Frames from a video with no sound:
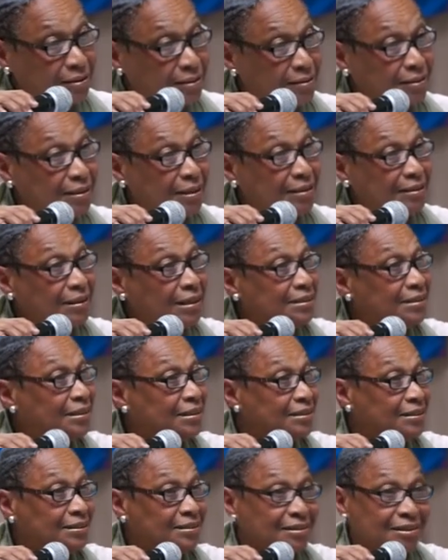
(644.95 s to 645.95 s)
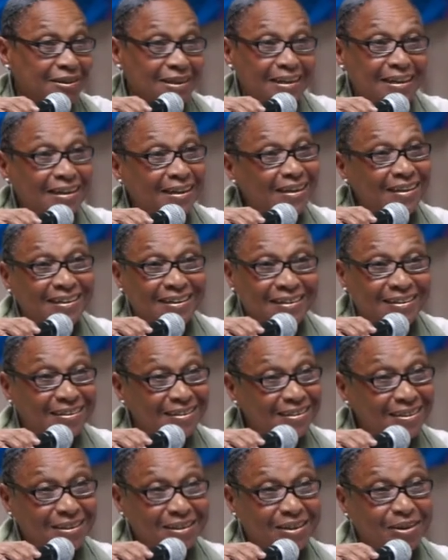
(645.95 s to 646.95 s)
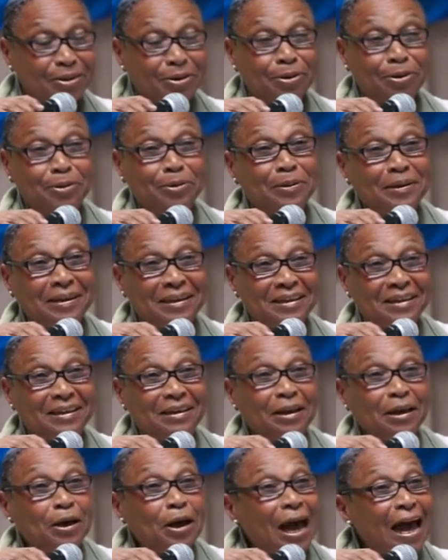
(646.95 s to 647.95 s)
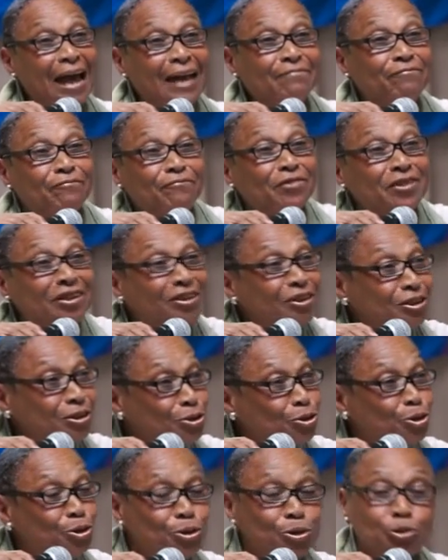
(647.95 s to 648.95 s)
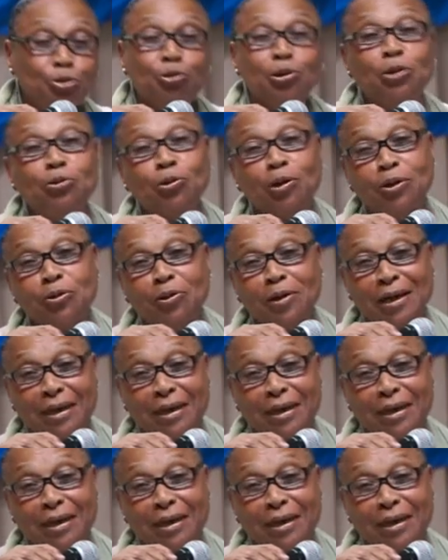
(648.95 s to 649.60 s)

This is really have nothing to do with what we are